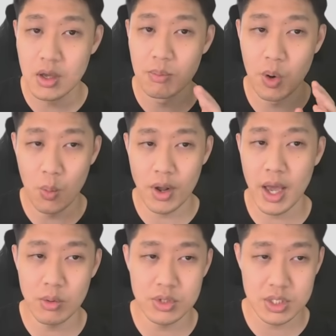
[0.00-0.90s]
but what
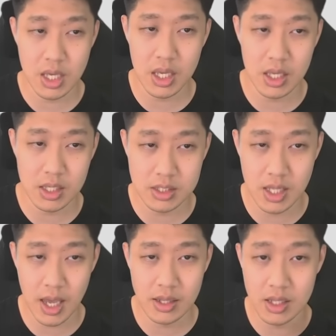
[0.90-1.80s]
I will say is
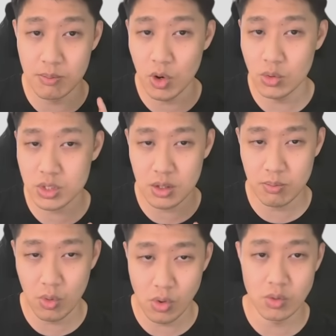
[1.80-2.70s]
that the most
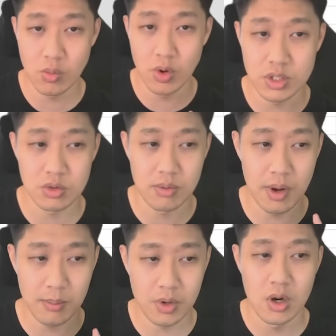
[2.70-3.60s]
important to
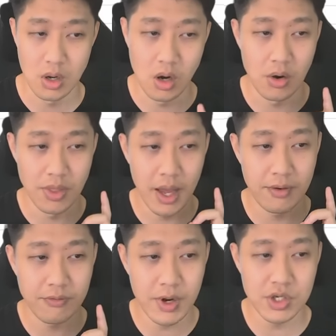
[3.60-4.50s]
remember are that
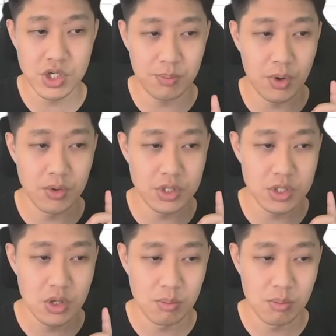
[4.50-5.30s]
friendship bonus,